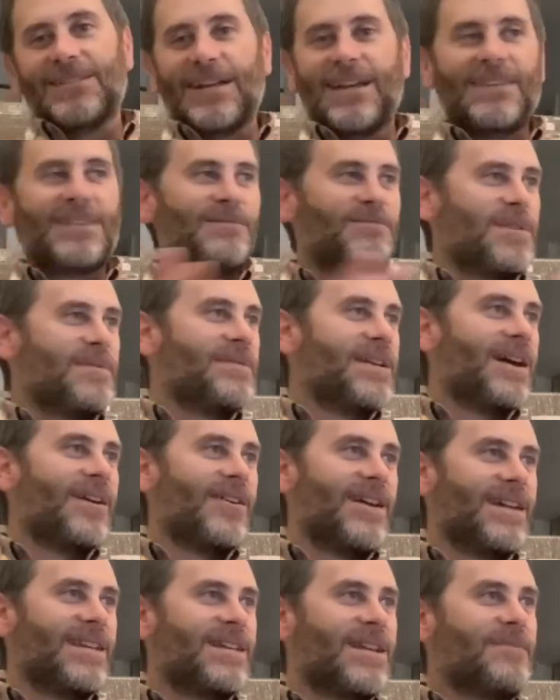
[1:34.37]
think maybe how
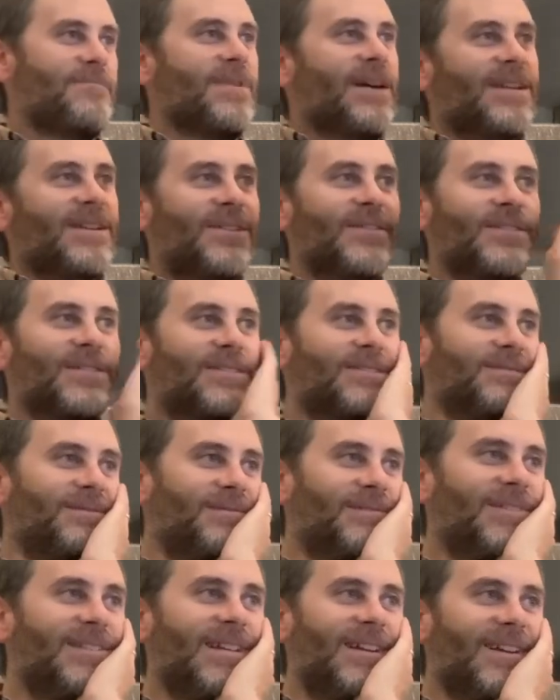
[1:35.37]
I ended up on here is
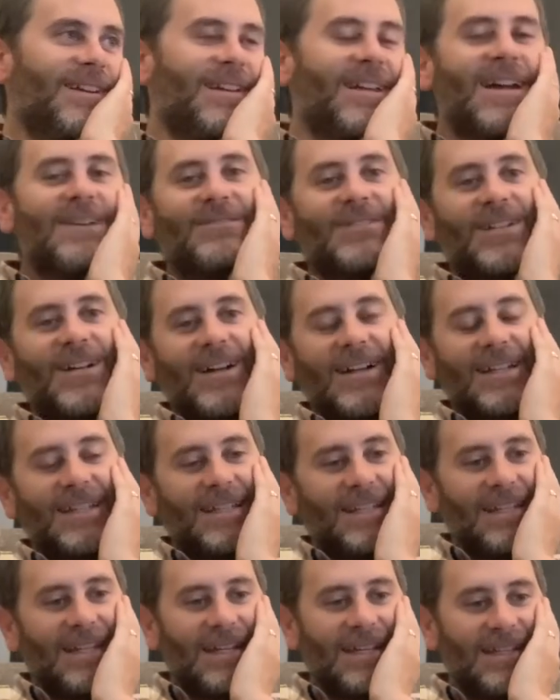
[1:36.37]
Gary and I were
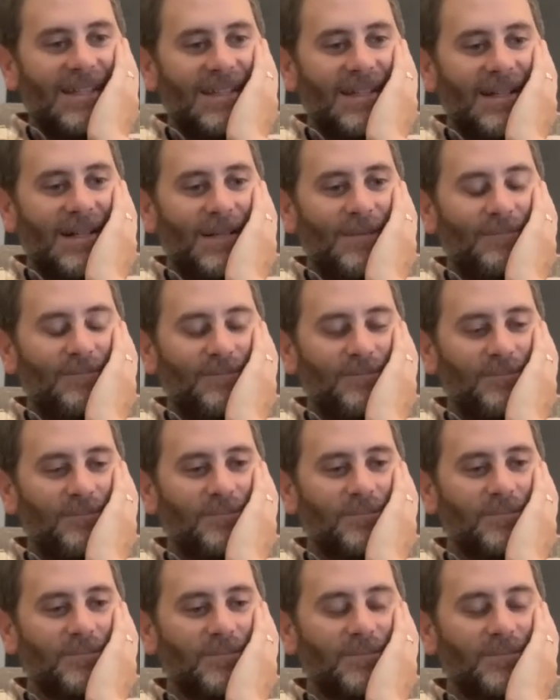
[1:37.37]
talking, and
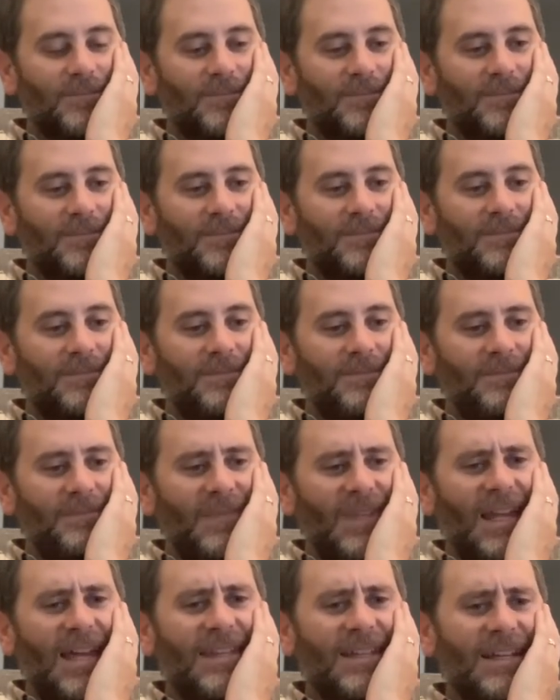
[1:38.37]

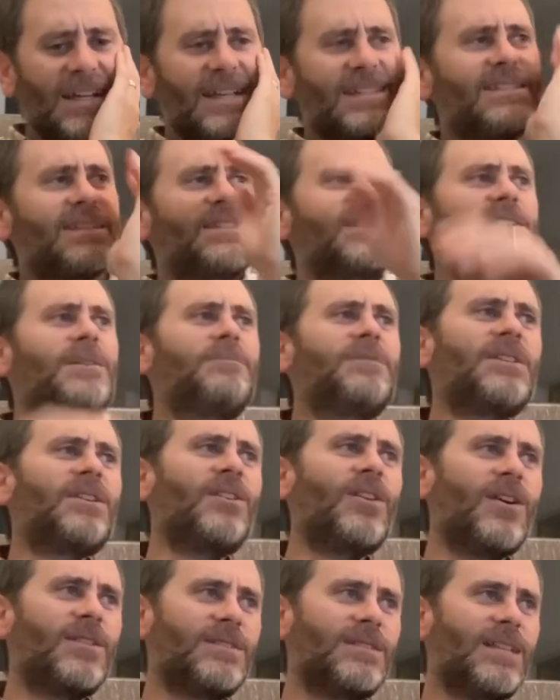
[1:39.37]
I think I had said something
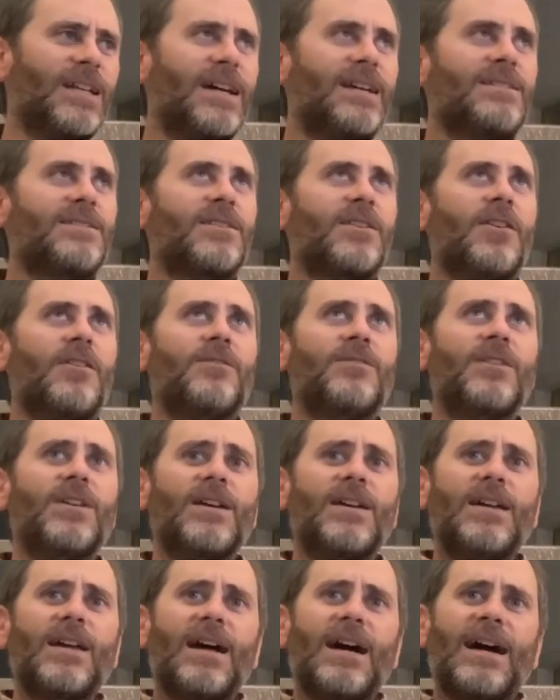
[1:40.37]
along the lines of,
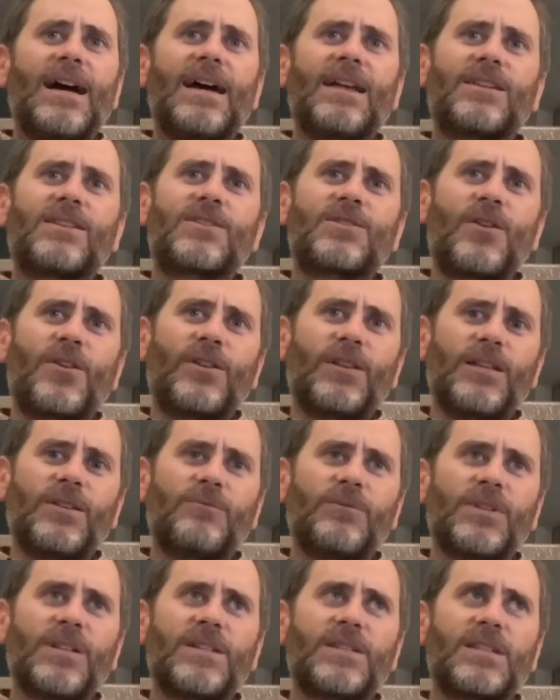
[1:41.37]
I had a
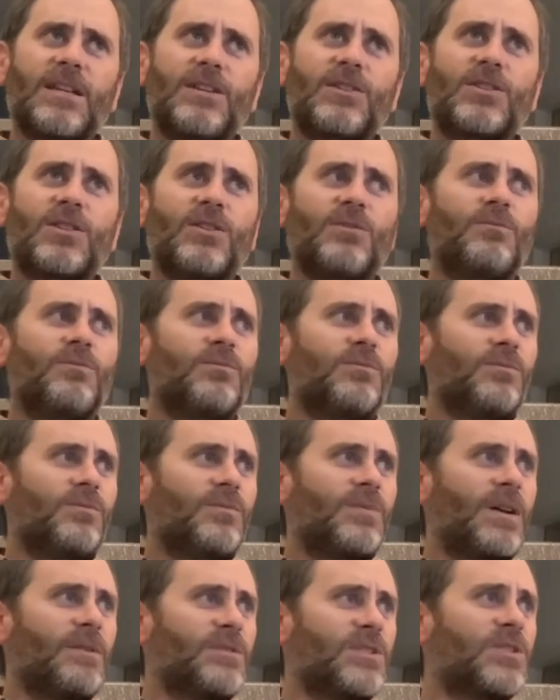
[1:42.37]
startling realization.
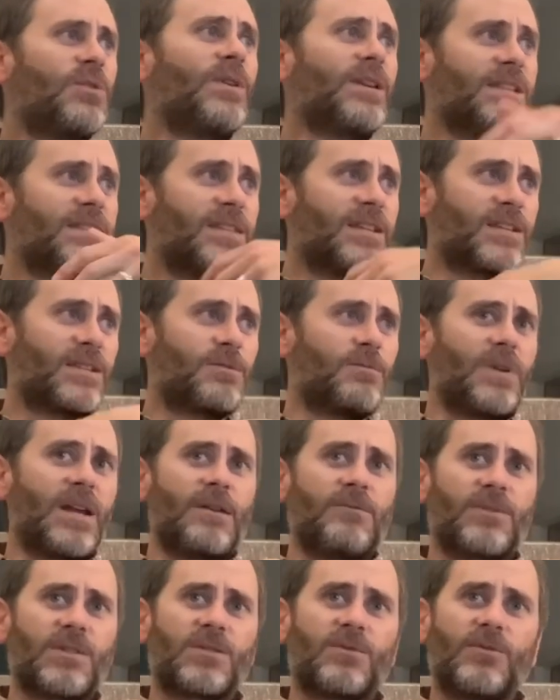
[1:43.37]
I was 26 when I
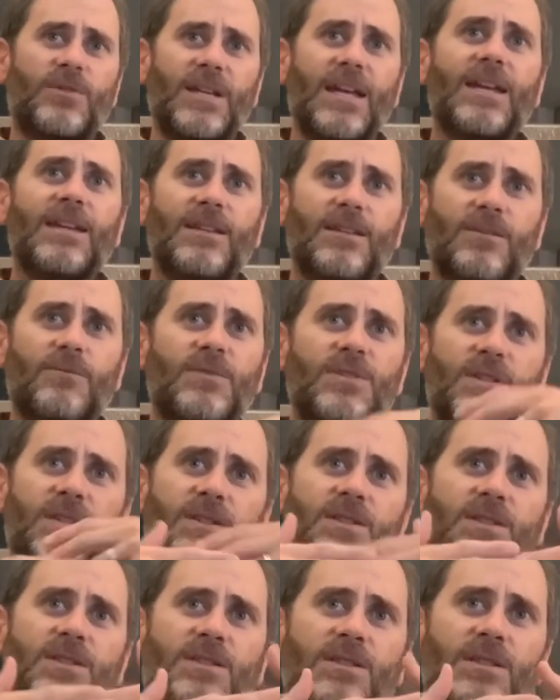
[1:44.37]
was ordained, which
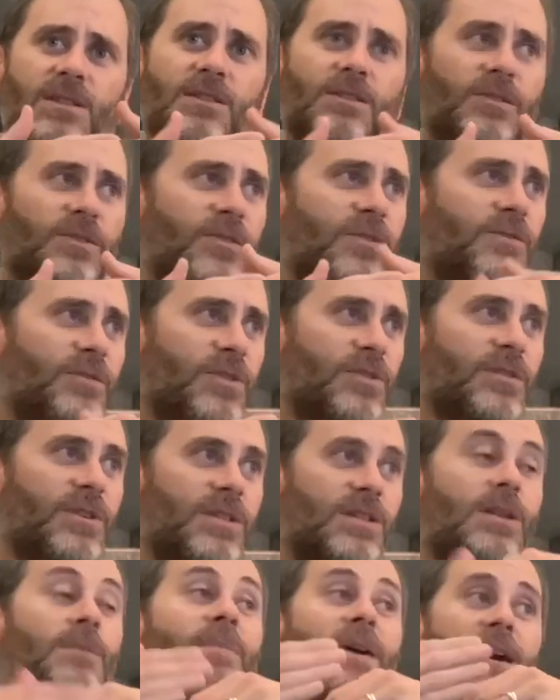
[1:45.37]
is in the Lutheran
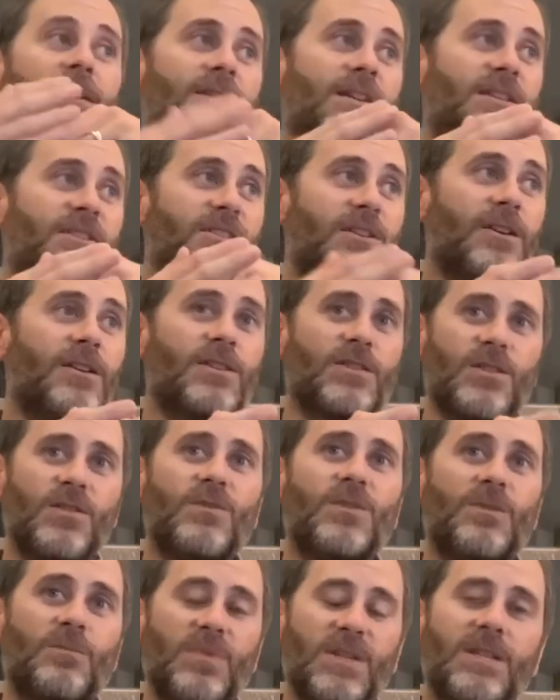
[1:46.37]
tradition about as young as you
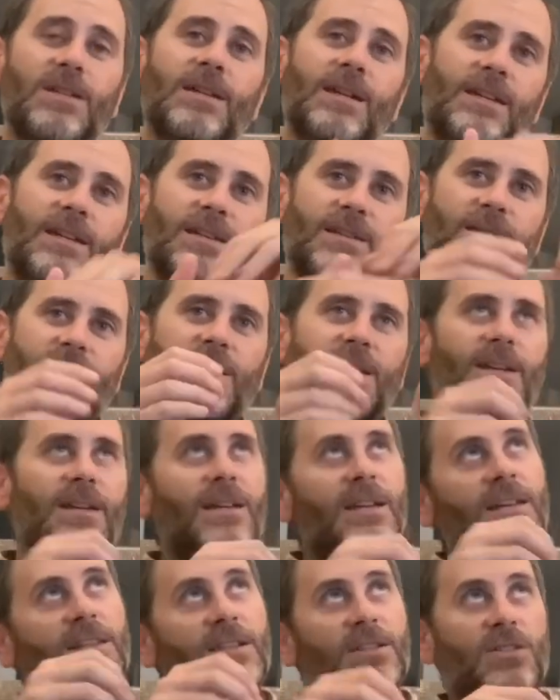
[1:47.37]
could be, I guess,
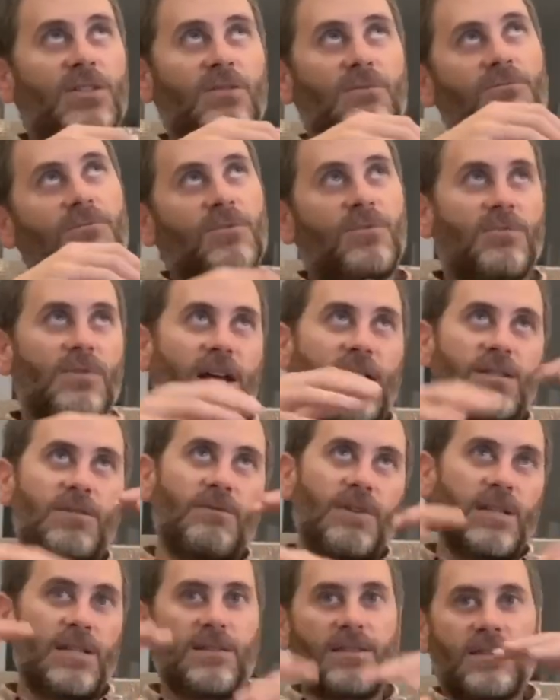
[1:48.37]
unless you
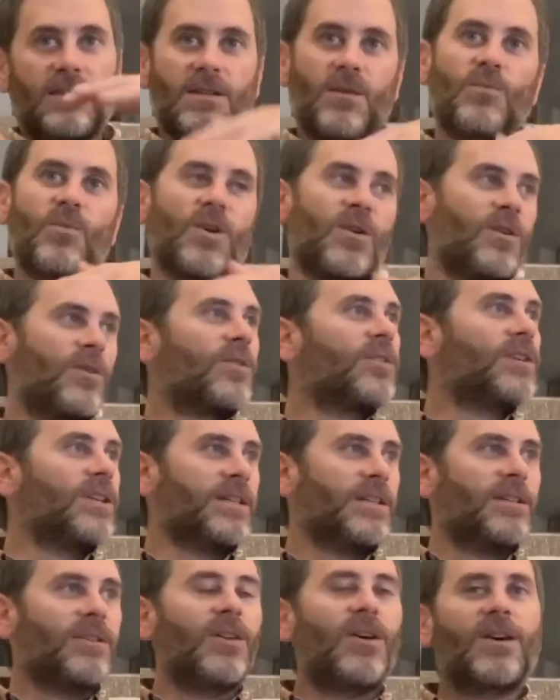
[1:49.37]
graduated somewhere
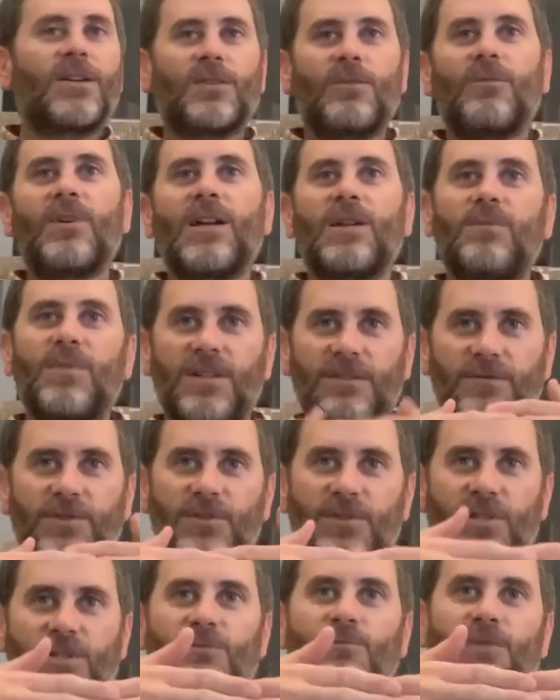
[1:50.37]
early along the way. But if you
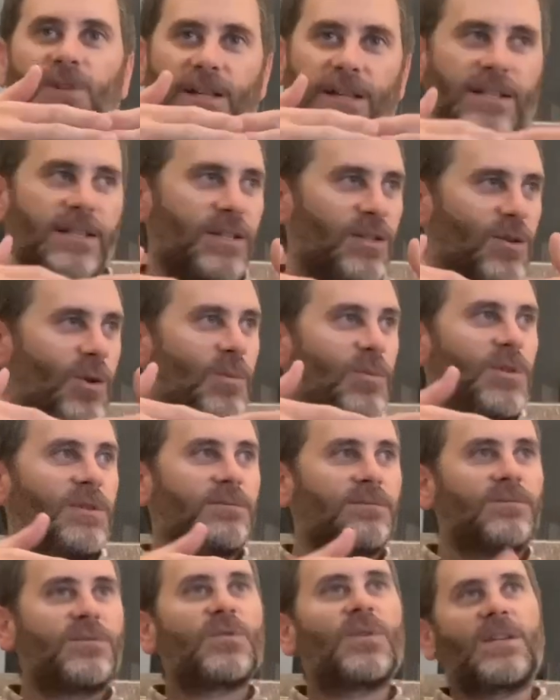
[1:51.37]
just were like a
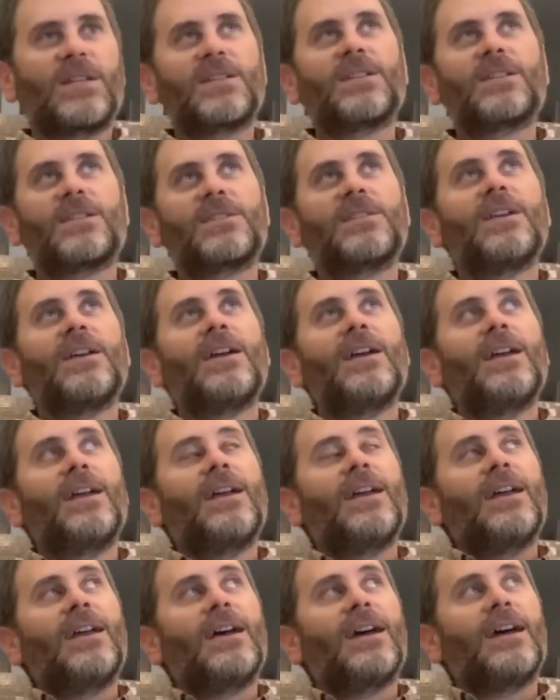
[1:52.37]
normal 26,
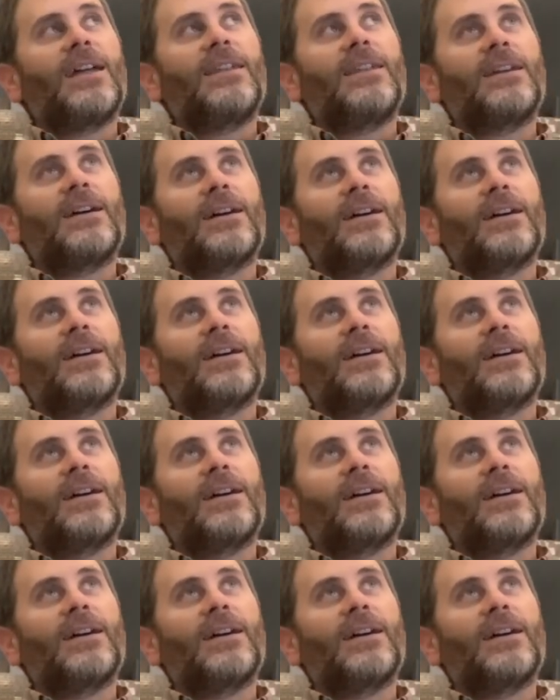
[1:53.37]
and